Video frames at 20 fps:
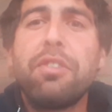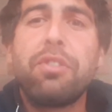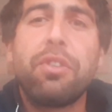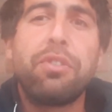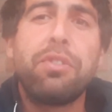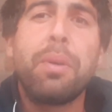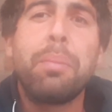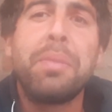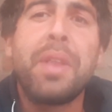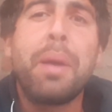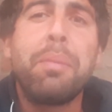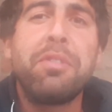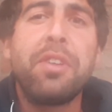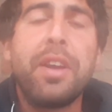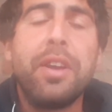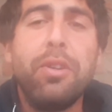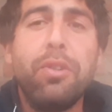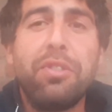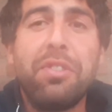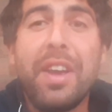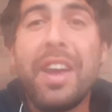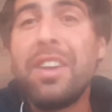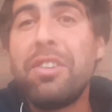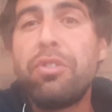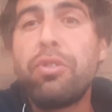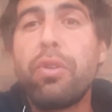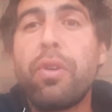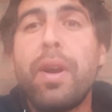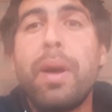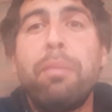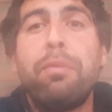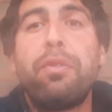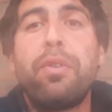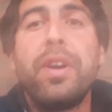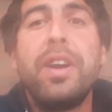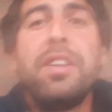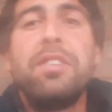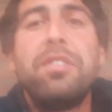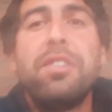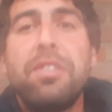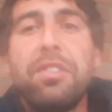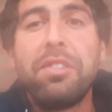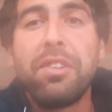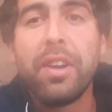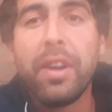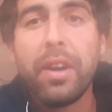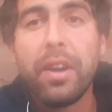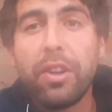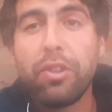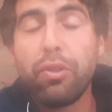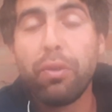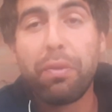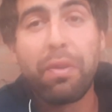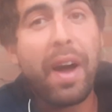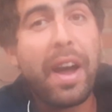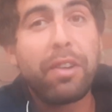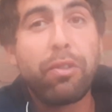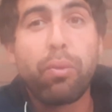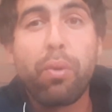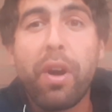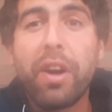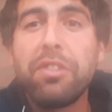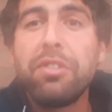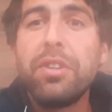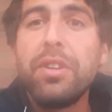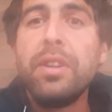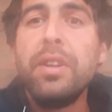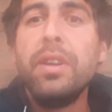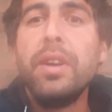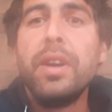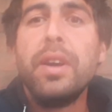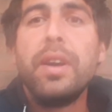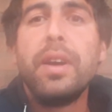So sometimes I use Instagram, for instance, to write Russian.